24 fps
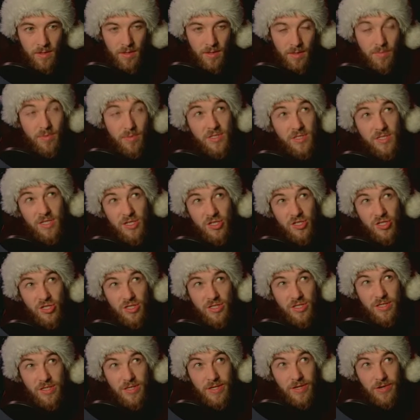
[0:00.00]

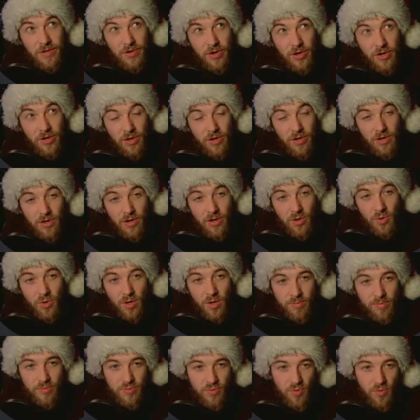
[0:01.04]
positions here are going to go
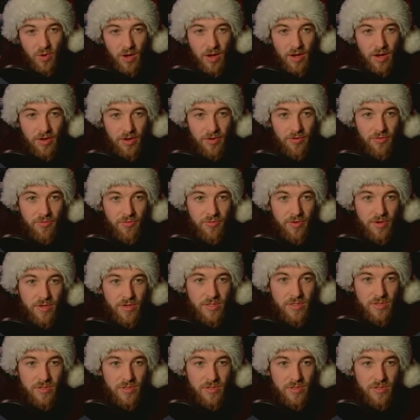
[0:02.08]
up to 100,